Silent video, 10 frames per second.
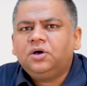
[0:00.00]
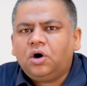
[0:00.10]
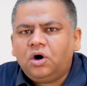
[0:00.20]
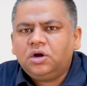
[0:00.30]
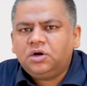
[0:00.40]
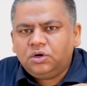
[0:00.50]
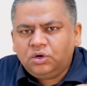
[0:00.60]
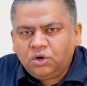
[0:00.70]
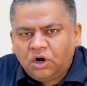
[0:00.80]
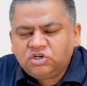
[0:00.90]
or
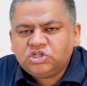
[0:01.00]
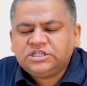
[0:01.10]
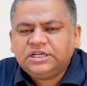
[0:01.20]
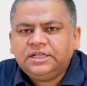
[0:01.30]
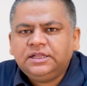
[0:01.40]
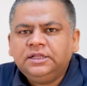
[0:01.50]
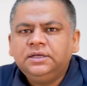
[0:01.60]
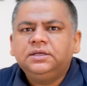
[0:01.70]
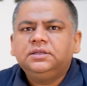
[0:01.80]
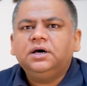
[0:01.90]
not sell
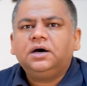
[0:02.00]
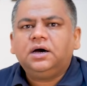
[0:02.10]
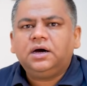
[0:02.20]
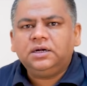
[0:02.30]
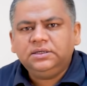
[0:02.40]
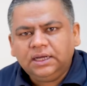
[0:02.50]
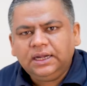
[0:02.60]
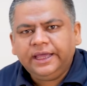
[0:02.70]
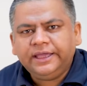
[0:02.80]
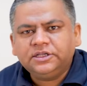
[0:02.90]
the
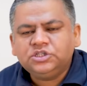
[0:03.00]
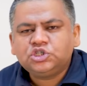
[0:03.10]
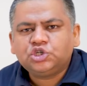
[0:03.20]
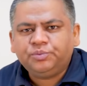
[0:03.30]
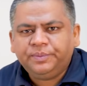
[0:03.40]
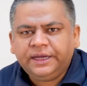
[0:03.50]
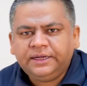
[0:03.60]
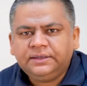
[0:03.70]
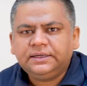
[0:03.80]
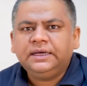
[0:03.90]
underlying
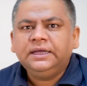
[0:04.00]
instrument